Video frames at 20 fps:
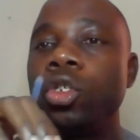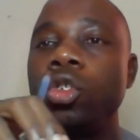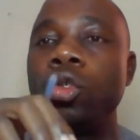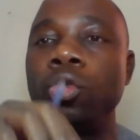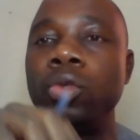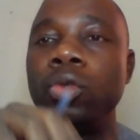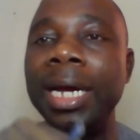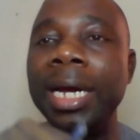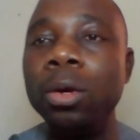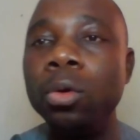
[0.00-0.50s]

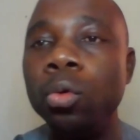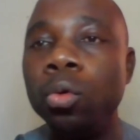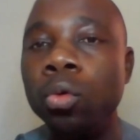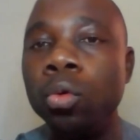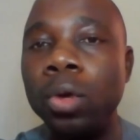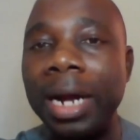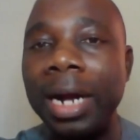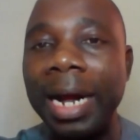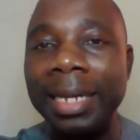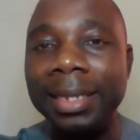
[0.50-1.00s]
you now
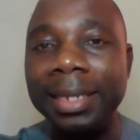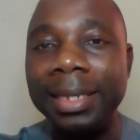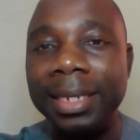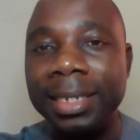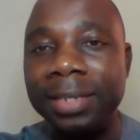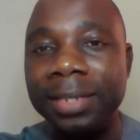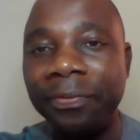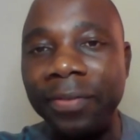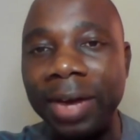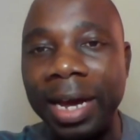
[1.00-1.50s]
look at
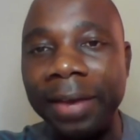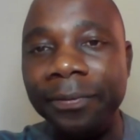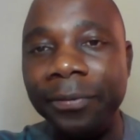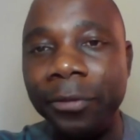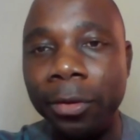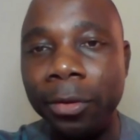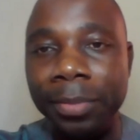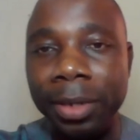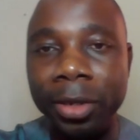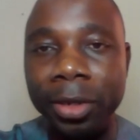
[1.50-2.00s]
this
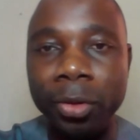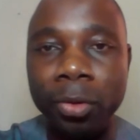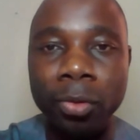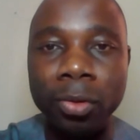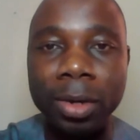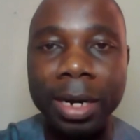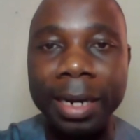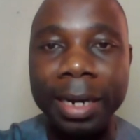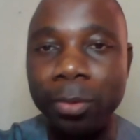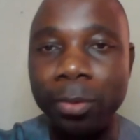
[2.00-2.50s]

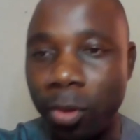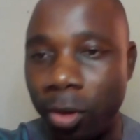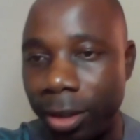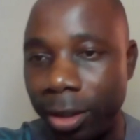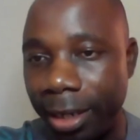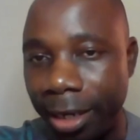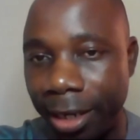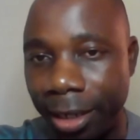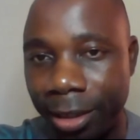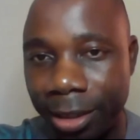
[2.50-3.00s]
5W and
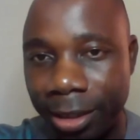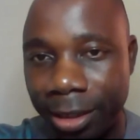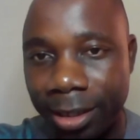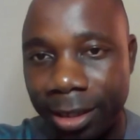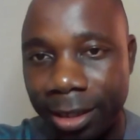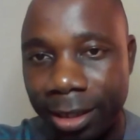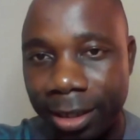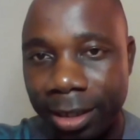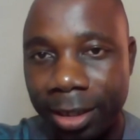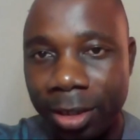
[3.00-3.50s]
1H
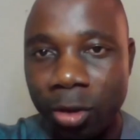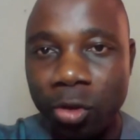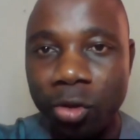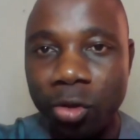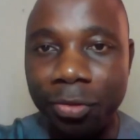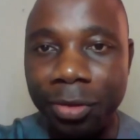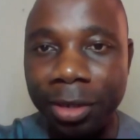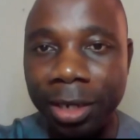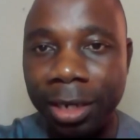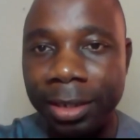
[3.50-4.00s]

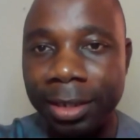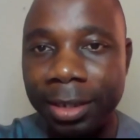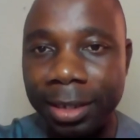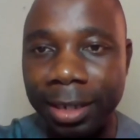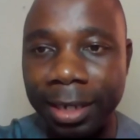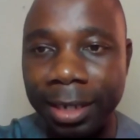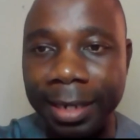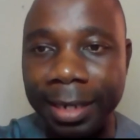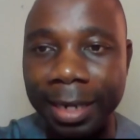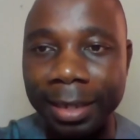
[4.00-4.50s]
to really
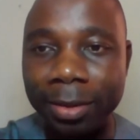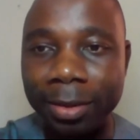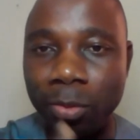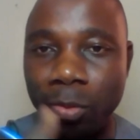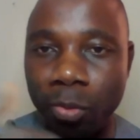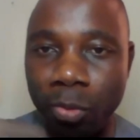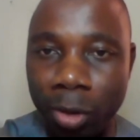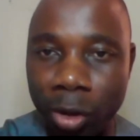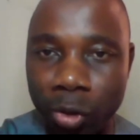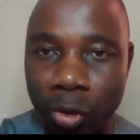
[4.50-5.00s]
see that
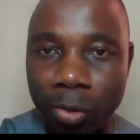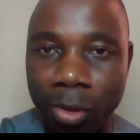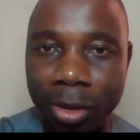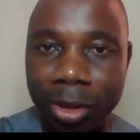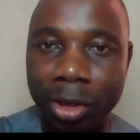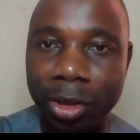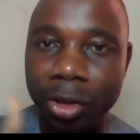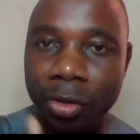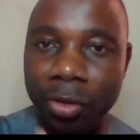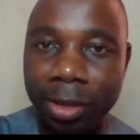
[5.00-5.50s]
which one
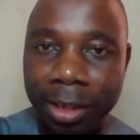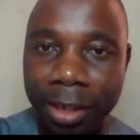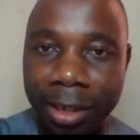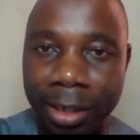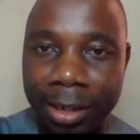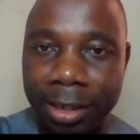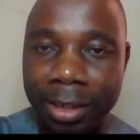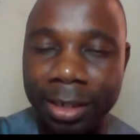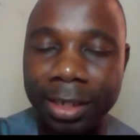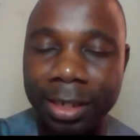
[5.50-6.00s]
did you
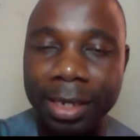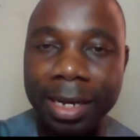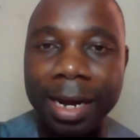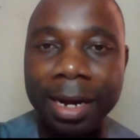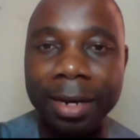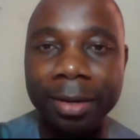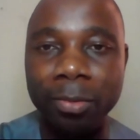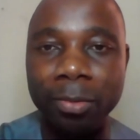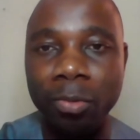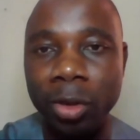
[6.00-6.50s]
need
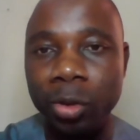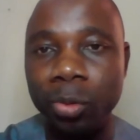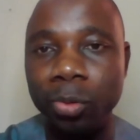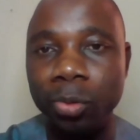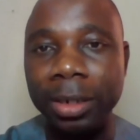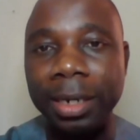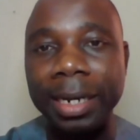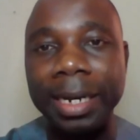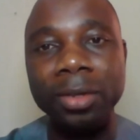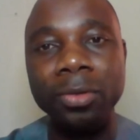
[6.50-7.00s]
and which
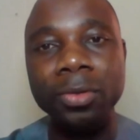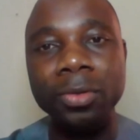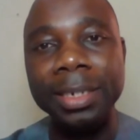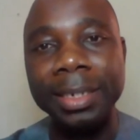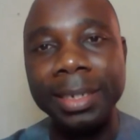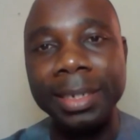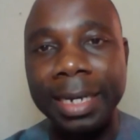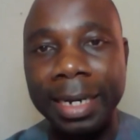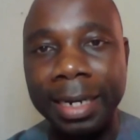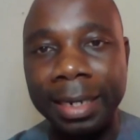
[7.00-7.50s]
one can you
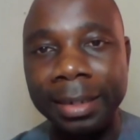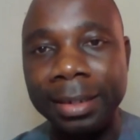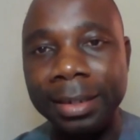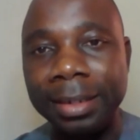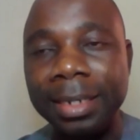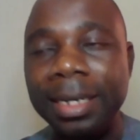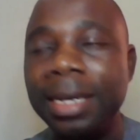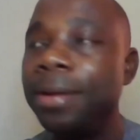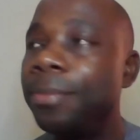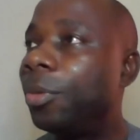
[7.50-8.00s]
discard,
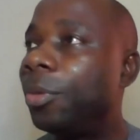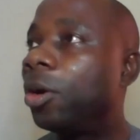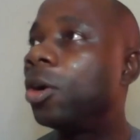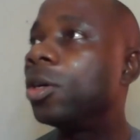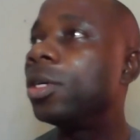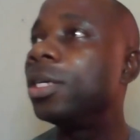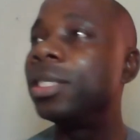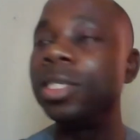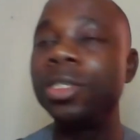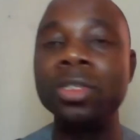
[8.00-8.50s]

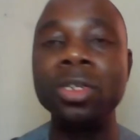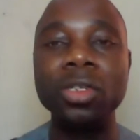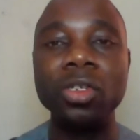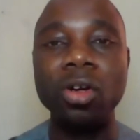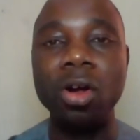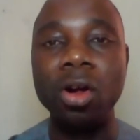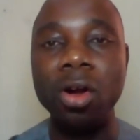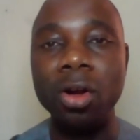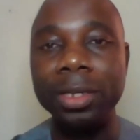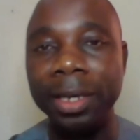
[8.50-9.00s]
because it is not
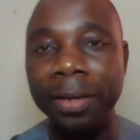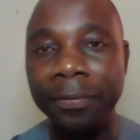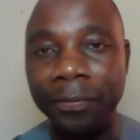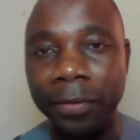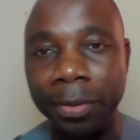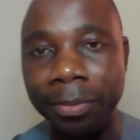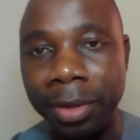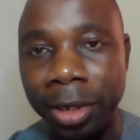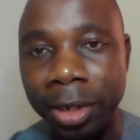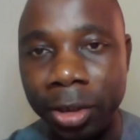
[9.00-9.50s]
all the
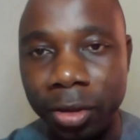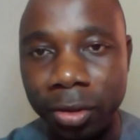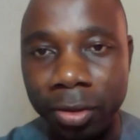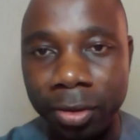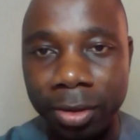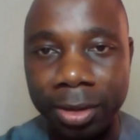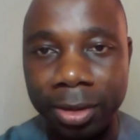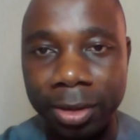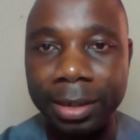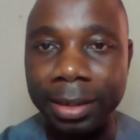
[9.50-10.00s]

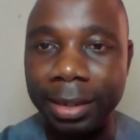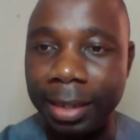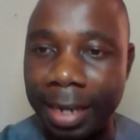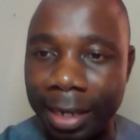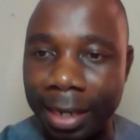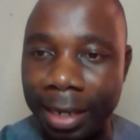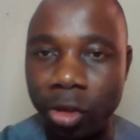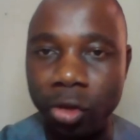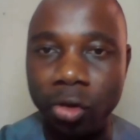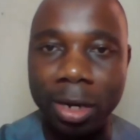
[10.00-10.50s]
information
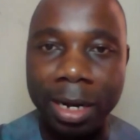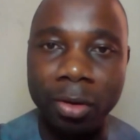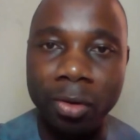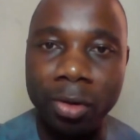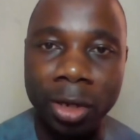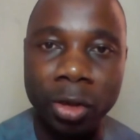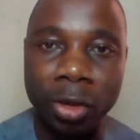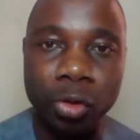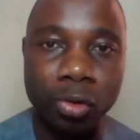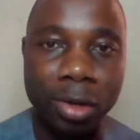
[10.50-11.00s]
that you are
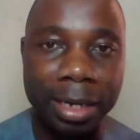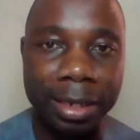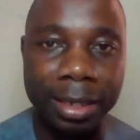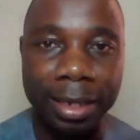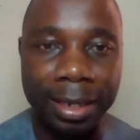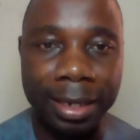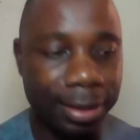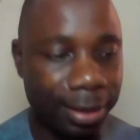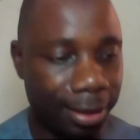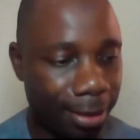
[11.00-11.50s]
going to at
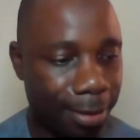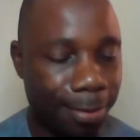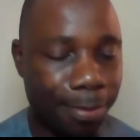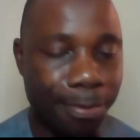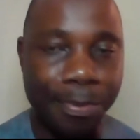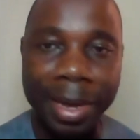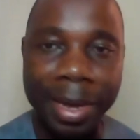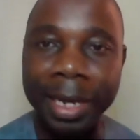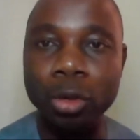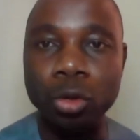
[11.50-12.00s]
least
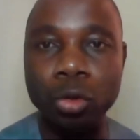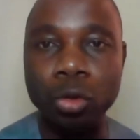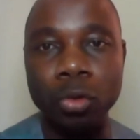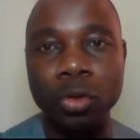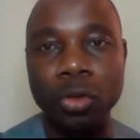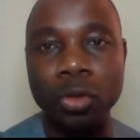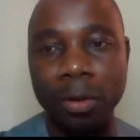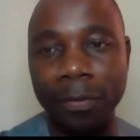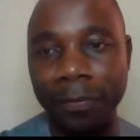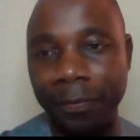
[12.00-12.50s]
make
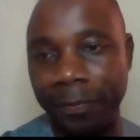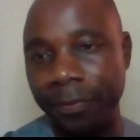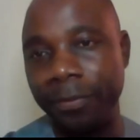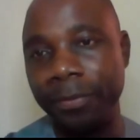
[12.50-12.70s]
use of.